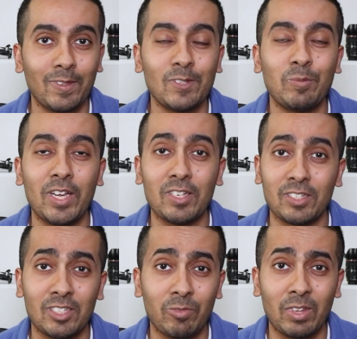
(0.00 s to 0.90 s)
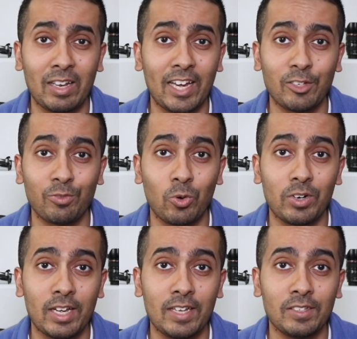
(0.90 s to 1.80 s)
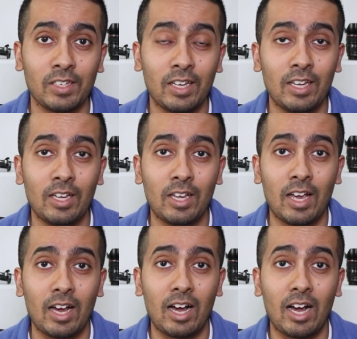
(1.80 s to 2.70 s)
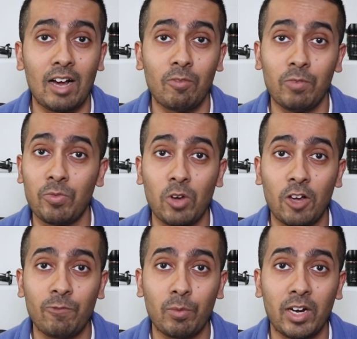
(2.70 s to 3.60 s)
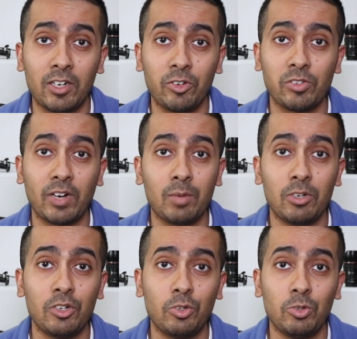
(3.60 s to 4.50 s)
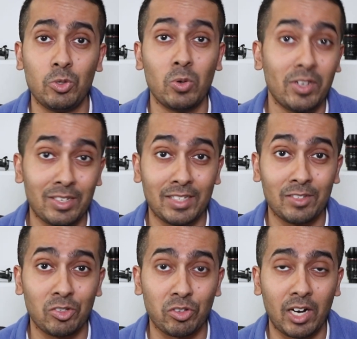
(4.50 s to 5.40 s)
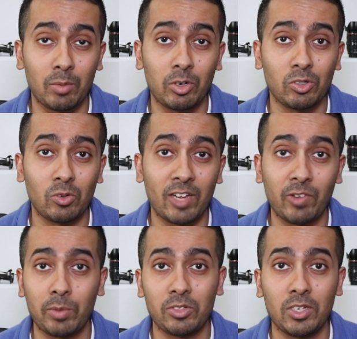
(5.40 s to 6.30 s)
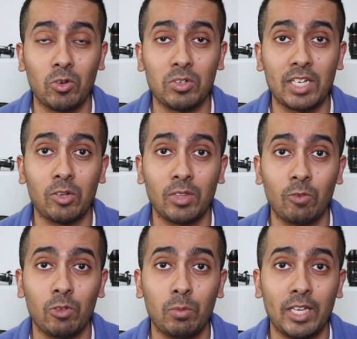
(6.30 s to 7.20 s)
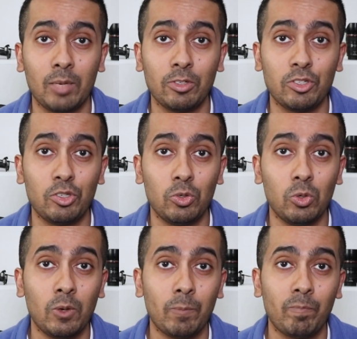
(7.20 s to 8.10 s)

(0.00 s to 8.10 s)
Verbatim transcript: at this pace, because even the last four days, uh, we've gone from 100 subscribers to 210 subscribers. So I have absolutely no doubt that we'll be able to